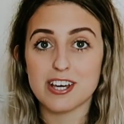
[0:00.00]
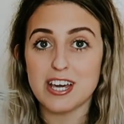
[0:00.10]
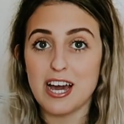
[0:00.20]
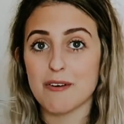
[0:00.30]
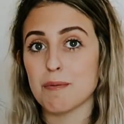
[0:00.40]
it a
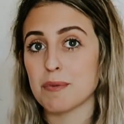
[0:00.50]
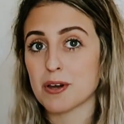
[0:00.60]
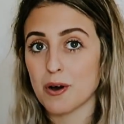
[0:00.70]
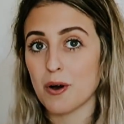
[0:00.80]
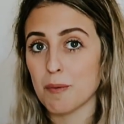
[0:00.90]
go and
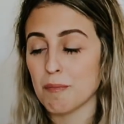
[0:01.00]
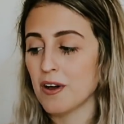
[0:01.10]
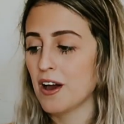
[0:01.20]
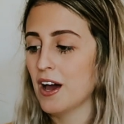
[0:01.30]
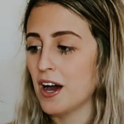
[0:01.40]
become
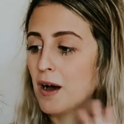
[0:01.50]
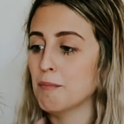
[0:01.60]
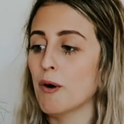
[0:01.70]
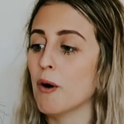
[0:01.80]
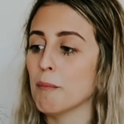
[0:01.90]
a
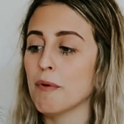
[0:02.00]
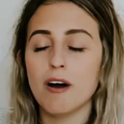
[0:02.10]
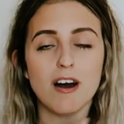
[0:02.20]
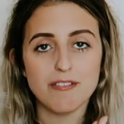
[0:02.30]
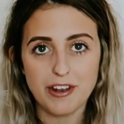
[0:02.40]
mum
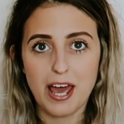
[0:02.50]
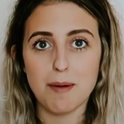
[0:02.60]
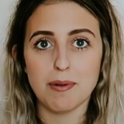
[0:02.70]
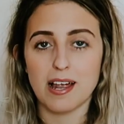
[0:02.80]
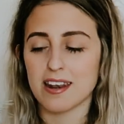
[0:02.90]
of an
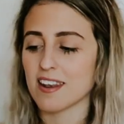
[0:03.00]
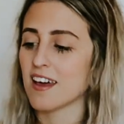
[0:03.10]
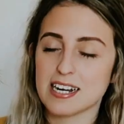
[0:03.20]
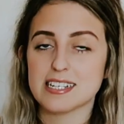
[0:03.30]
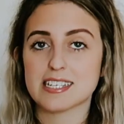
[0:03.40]
air plant.
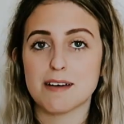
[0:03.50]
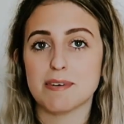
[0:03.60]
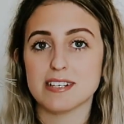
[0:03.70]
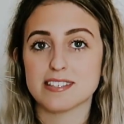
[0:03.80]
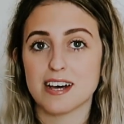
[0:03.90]
I need to get
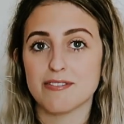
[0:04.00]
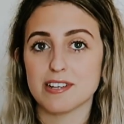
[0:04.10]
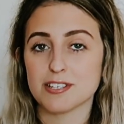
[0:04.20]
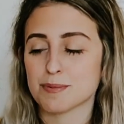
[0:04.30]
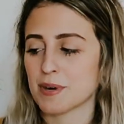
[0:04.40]
myself a
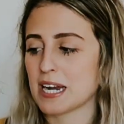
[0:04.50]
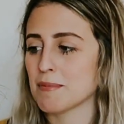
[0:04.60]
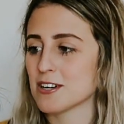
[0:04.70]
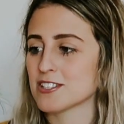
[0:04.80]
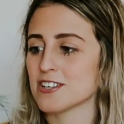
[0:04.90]
little spray
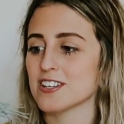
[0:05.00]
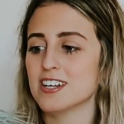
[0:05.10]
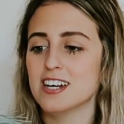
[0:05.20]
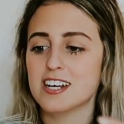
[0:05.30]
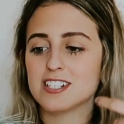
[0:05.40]
bottle
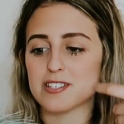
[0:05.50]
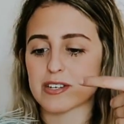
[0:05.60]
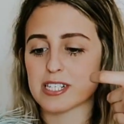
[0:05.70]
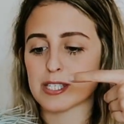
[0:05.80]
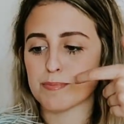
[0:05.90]
so I
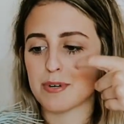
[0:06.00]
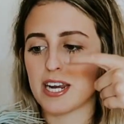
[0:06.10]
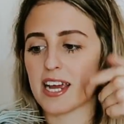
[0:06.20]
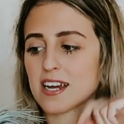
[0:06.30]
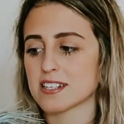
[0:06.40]
can
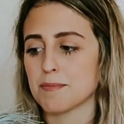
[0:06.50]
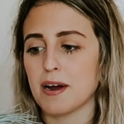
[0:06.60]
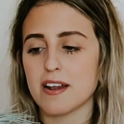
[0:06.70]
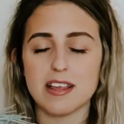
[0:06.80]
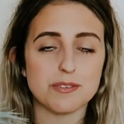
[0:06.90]
spray it because
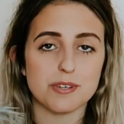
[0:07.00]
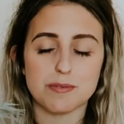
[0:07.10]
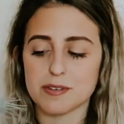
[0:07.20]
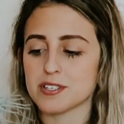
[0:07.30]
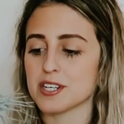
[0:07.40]
apparently that's what you're
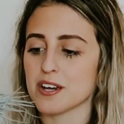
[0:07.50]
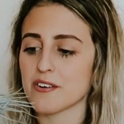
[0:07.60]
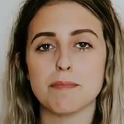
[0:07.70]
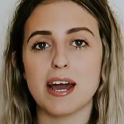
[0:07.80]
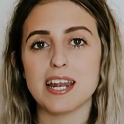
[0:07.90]
supposed to do.
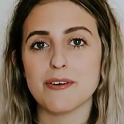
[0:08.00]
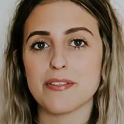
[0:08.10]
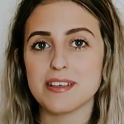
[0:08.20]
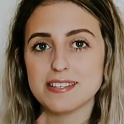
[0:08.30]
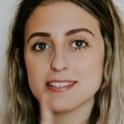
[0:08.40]
But anyway,
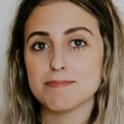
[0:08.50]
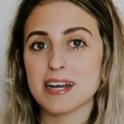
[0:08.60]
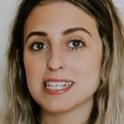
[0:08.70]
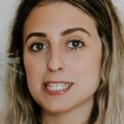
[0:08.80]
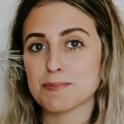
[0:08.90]
this is my
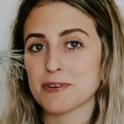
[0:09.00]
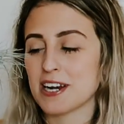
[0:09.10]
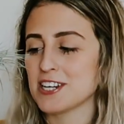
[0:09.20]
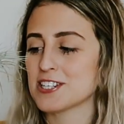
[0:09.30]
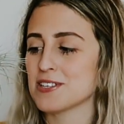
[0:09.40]

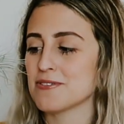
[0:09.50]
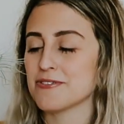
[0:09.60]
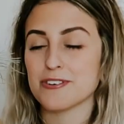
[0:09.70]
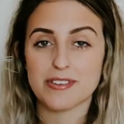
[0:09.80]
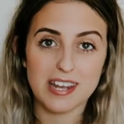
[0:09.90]
inspiration
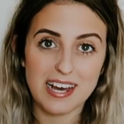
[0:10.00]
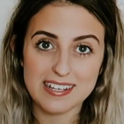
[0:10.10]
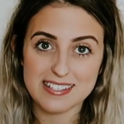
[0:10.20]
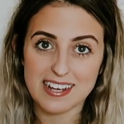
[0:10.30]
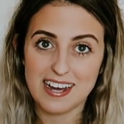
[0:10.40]
for the
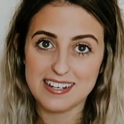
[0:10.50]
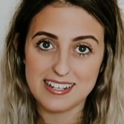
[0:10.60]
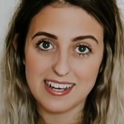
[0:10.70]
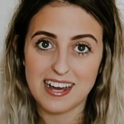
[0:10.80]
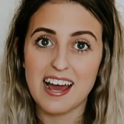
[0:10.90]
last
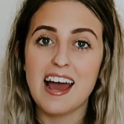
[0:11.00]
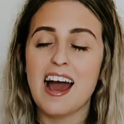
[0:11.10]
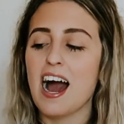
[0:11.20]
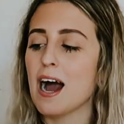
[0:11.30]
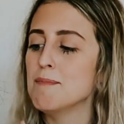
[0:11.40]
idea.
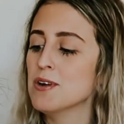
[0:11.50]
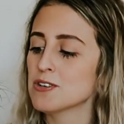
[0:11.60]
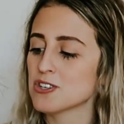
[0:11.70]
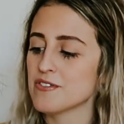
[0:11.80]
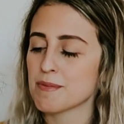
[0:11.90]
I'm
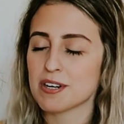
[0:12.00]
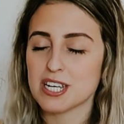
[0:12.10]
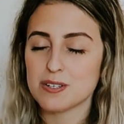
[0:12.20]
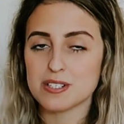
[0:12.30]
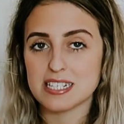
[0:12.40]
not sure if I'm going to
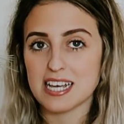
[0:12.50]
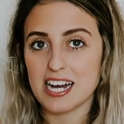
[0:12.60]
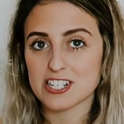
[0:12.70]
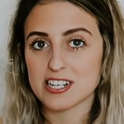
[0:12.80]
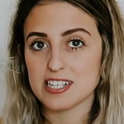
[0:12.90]
use this
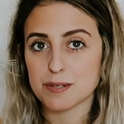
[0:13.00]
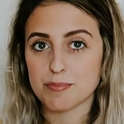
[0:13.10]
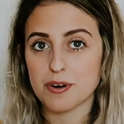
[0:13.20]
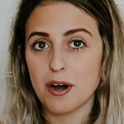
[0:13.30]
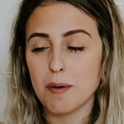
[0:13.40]
actually as a
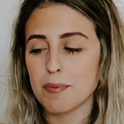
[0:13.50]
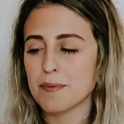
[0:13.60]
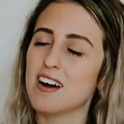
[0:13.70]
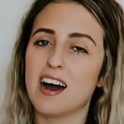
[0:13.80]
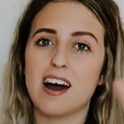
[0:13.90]
prop
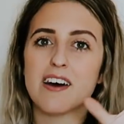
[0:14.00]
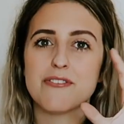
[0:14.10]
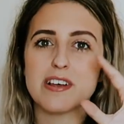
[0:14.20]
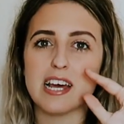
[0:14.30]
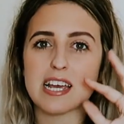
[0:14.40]
I, I
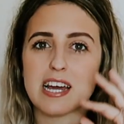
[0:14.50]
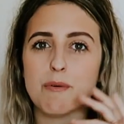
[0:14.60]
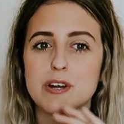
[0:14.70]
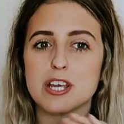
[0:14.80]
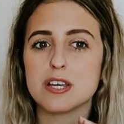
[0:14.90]
feel like I
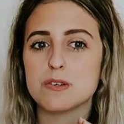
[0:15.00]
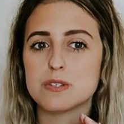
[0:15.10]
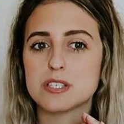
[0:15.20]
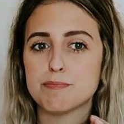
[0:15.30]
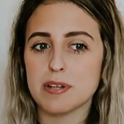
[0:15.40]
want to
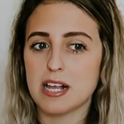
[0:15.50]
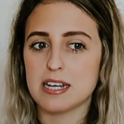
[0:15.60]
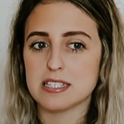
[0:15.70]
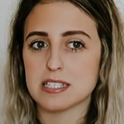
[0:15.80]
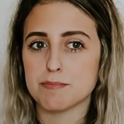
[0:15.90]
use
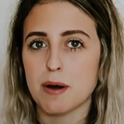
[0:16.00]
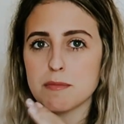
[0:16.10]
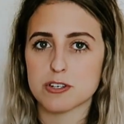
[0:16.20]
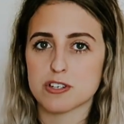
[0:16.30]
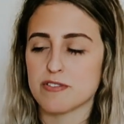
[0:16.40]
plants, but I'm
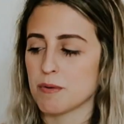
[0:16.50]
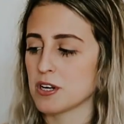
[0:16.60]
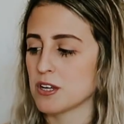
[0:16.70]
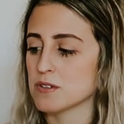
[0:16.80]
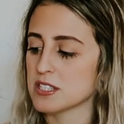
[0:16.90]
not sure if I want
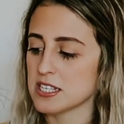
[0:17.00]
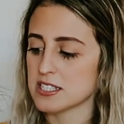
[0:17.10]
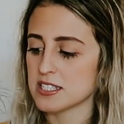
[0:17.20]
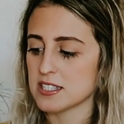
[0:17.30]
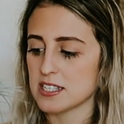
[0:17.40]
to use this,
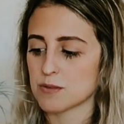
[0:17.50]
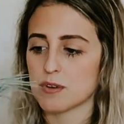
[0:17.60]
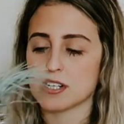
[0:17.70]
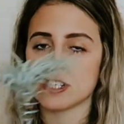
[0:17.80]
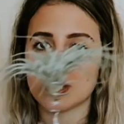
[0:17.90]
this
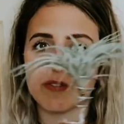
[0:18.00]
one in